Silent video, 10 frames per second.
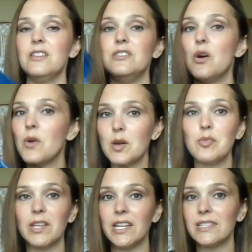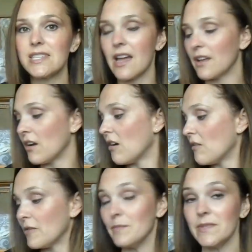No complaints at
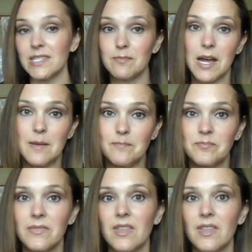all from this mom.